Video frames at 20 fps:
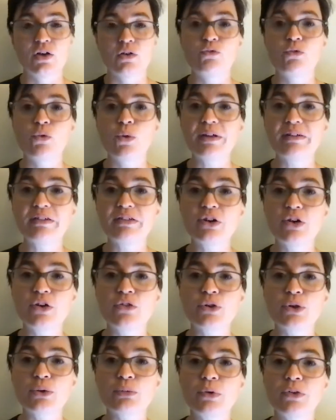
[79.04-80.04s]

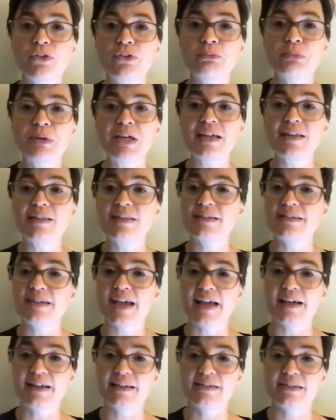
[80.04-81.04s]
VoiceOver will speak the
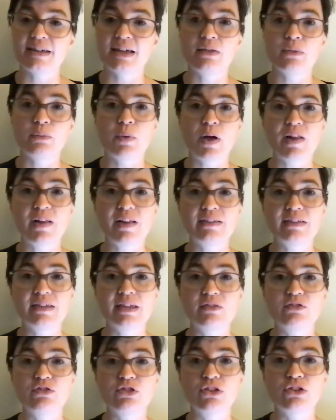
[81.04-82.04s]
text as well as
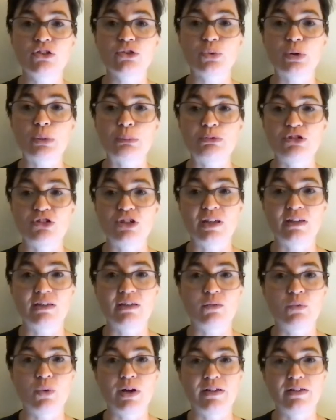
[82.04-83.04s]
give descriptions
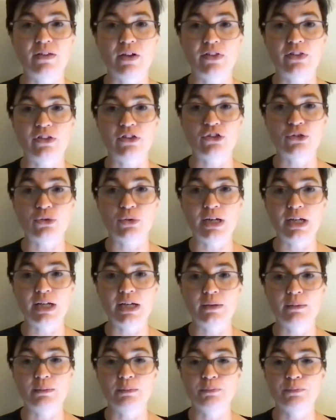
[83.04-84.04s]
of what is on the
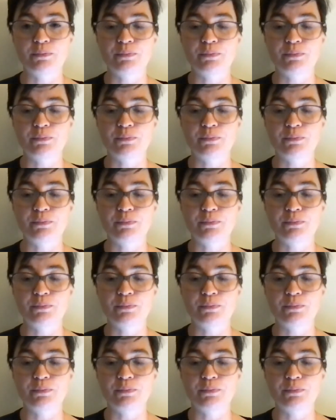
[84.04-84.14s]
screen.